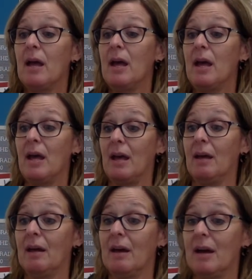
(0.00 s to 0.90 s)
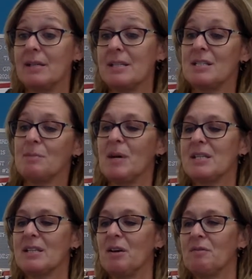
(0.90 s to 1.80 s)
"Hey," I said to
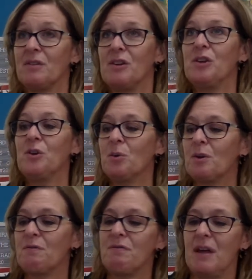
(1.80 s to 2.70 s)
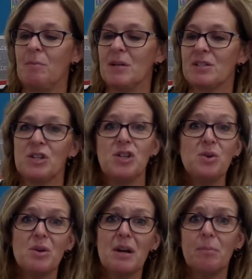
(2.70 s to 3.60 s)
myself, "you're famous.
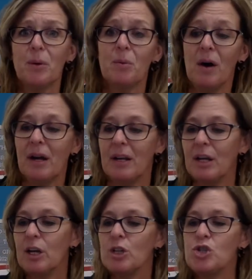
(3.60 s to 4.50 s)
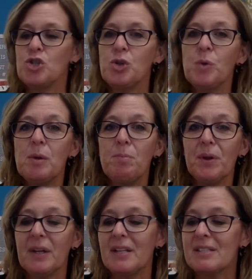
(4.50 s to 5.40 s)
You're number 1. Judy
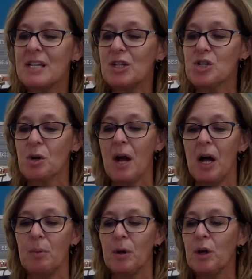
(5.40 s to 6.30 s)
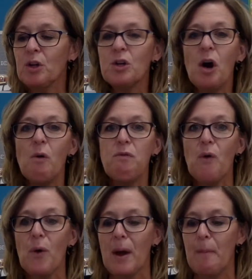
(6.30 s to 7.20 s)
Billings needs your help. Go
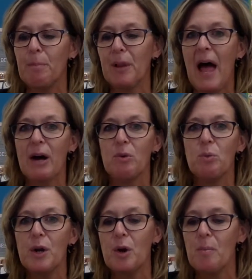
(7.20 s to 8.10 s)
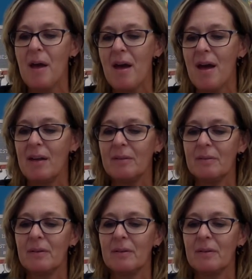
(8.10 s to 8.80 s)
for it, Black Widow man."